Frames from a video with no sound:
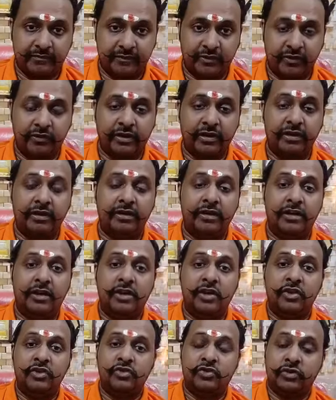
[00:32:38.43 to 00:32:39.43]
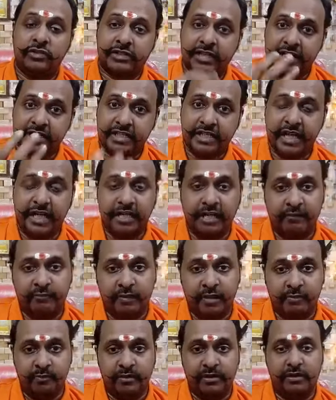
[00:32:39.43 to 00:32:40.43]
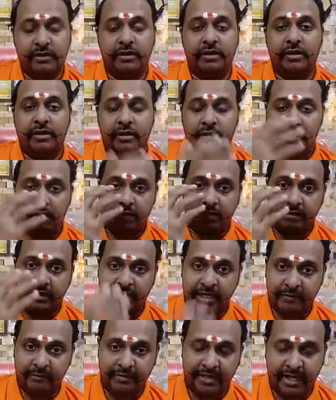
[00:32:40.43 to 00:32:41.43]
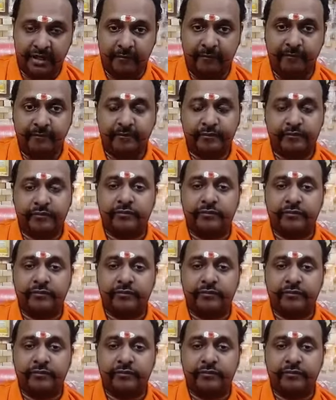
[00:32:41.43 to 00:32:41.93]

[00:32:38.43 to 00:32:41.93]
Okay, so such kind of people, keep them.